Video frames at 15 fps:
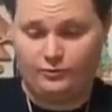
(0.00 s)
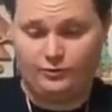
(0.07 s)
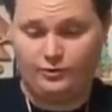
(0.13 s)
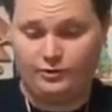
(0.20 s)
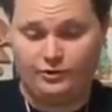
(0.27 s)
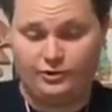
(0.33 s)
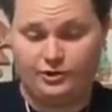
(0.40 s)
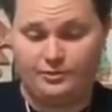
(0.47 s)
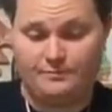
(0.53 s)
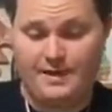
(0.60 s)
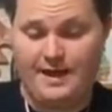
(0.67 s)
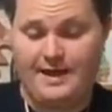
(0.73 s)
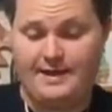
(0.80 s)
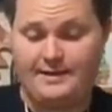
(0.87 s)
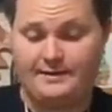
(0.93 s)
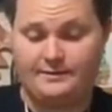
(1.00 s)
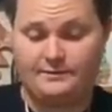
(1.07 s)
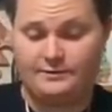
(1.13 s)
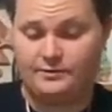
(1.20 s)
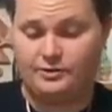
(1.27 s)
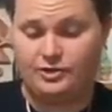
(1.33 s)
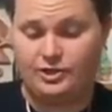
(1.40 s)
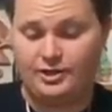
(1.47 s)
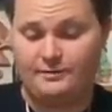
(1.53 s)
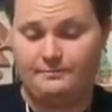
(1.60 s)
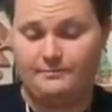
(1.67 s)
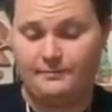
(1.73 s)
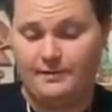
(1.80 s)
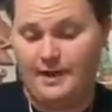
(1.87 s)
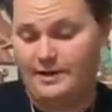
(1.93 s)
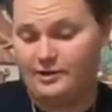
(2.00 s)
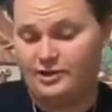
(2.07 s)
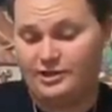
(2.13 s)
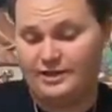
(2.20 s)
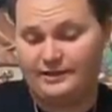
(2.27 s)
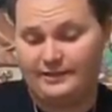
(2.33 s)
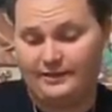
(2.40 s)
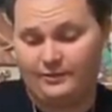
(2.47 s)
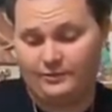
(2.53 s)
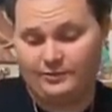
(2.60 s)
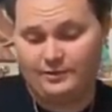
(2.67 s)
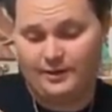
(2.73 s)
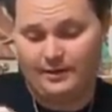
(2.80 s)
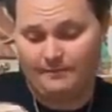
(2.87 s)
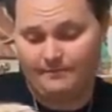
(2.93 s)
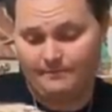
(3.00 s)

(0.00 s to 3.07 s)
Just shebangs, chip, and jelly on top.